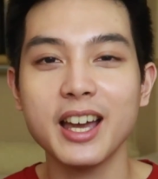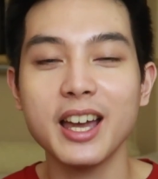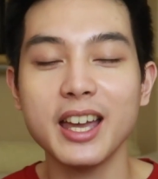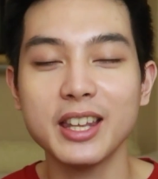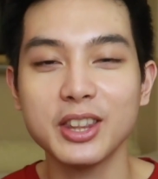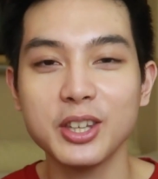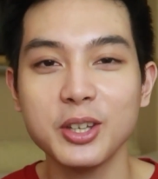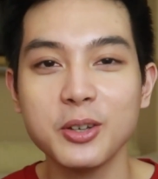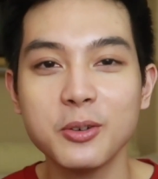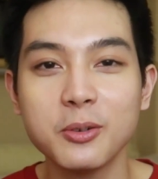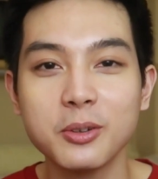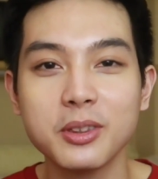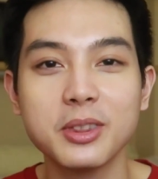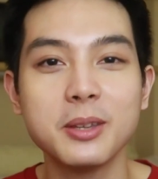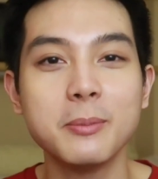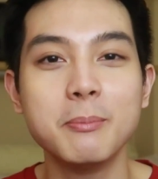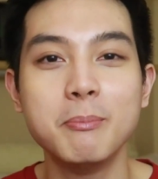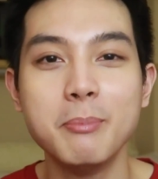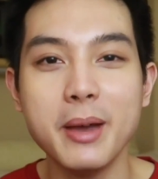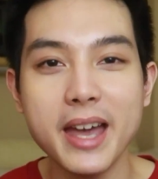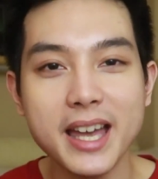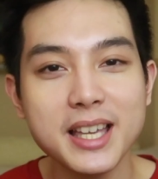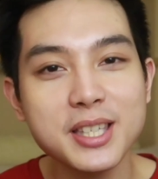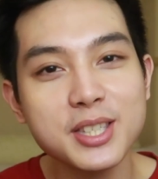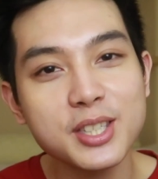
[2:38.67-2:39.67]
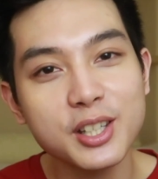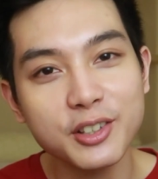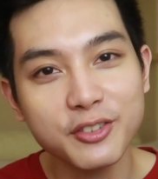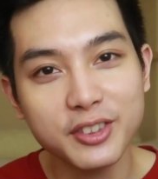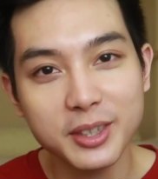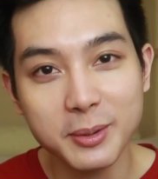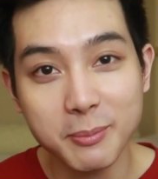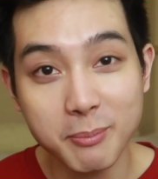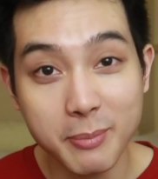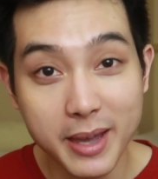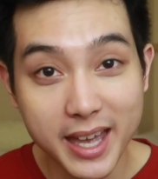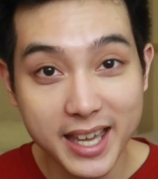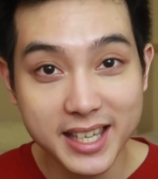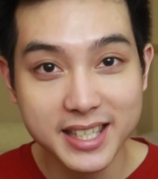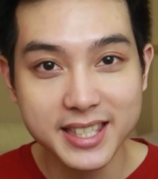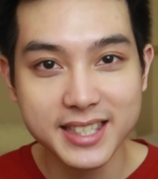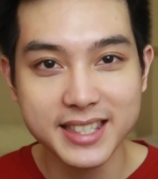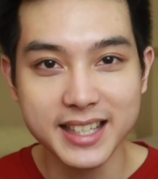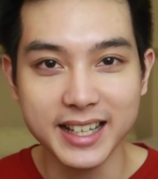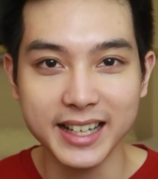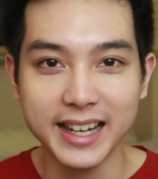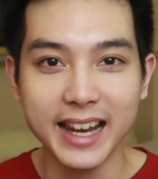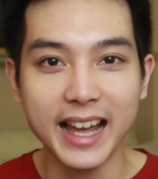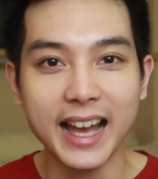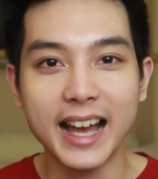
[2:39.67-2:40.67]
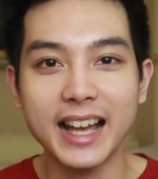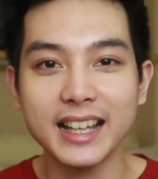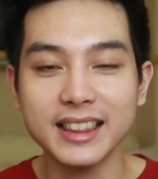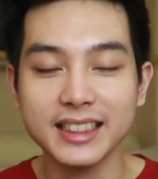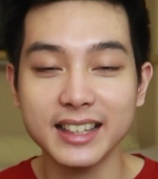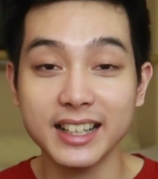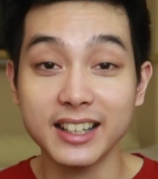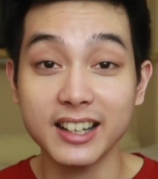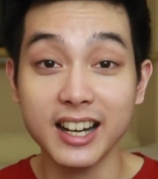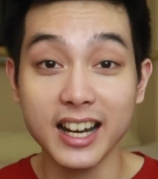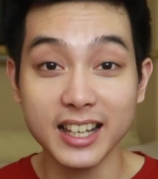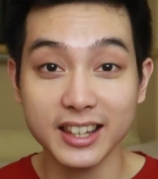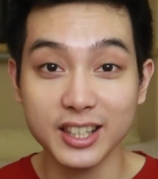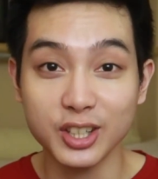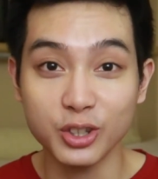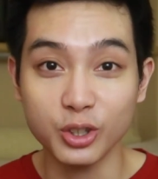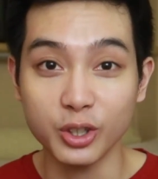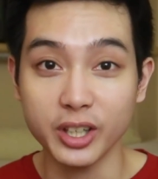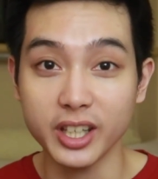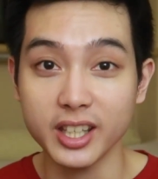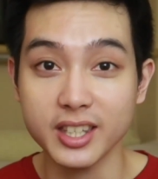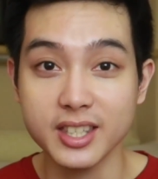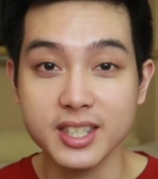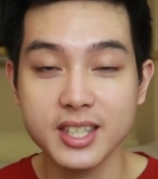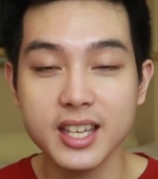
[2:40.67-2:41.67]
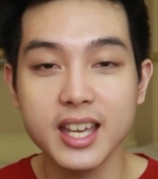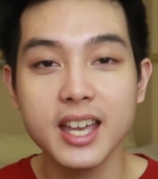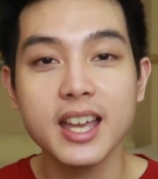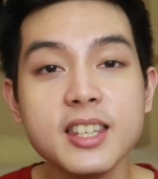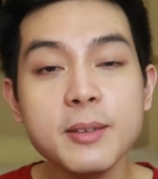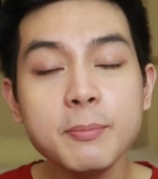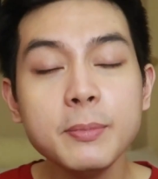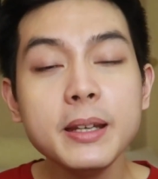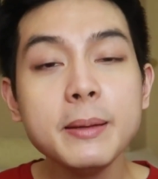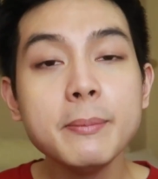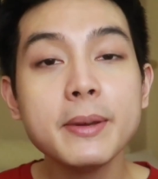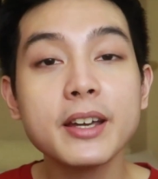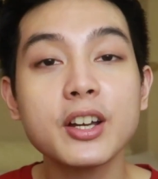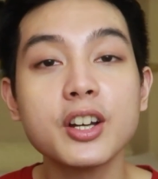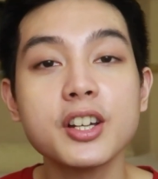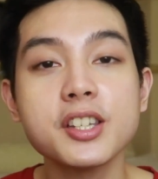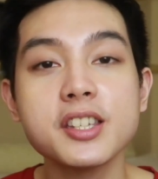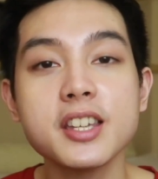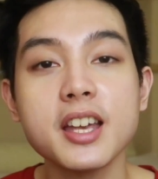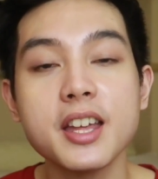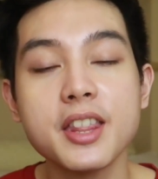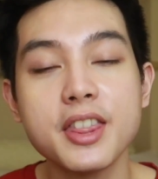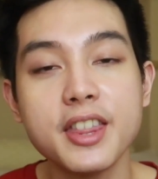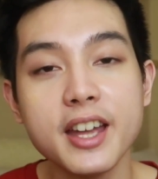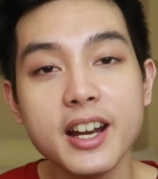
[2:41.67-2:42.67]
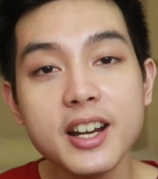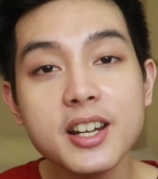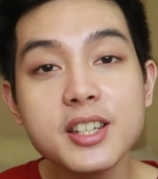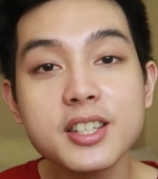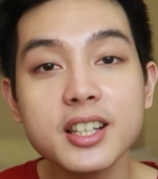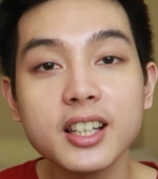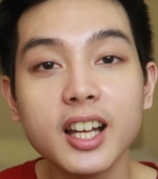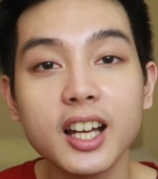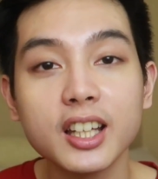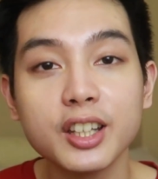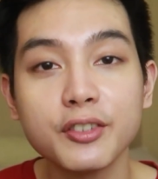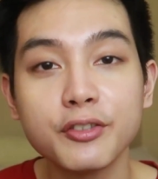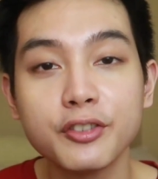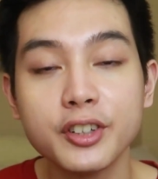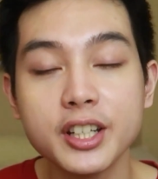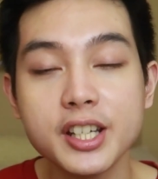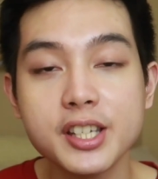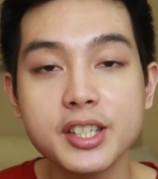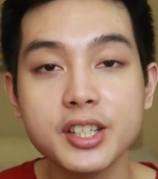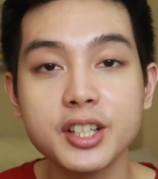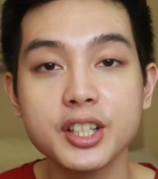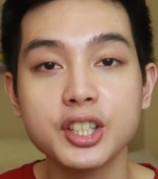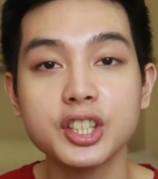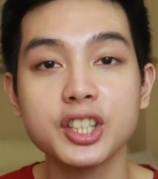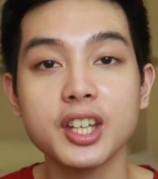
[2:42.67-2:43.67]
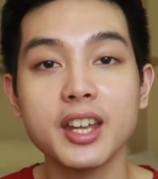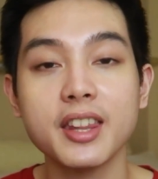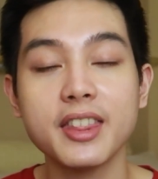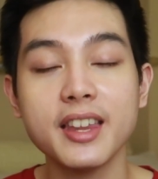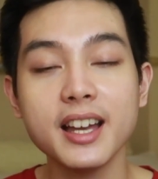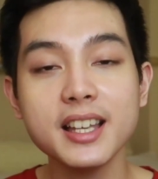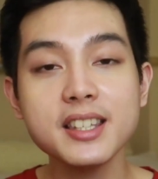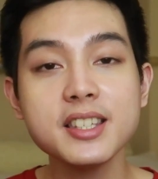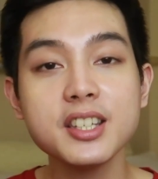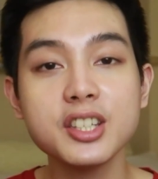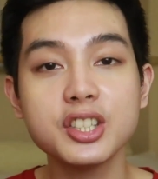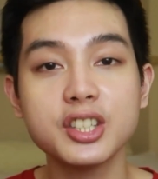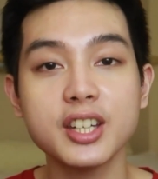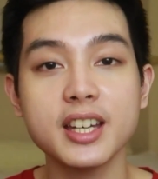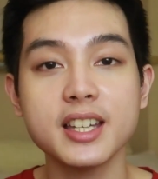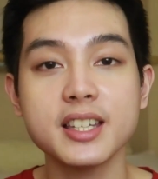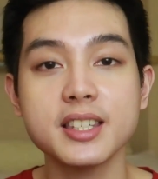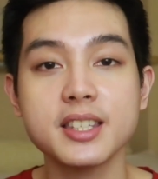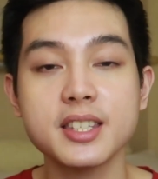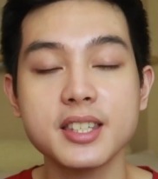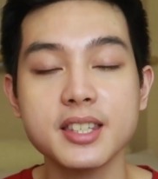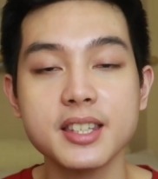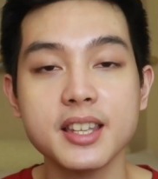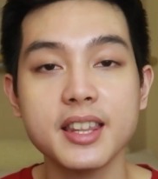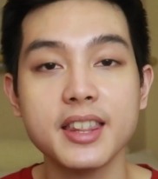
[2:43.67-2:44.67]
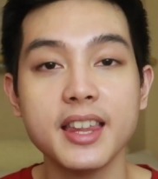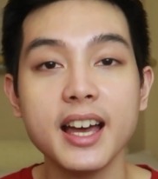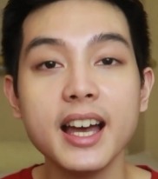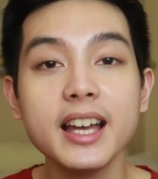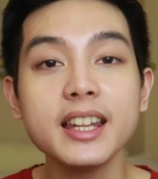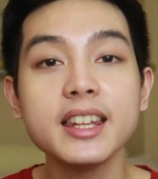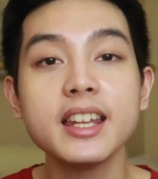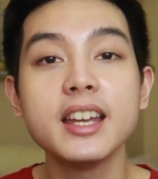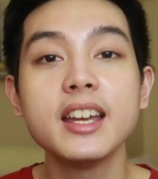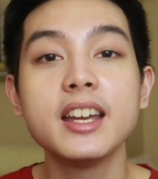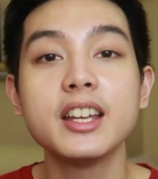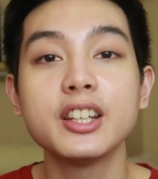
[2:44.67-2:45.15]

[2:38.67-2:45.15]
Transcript: Ito yung the best of the best ng lahat ng retinoids. Simply because there is a lot of research that suggests that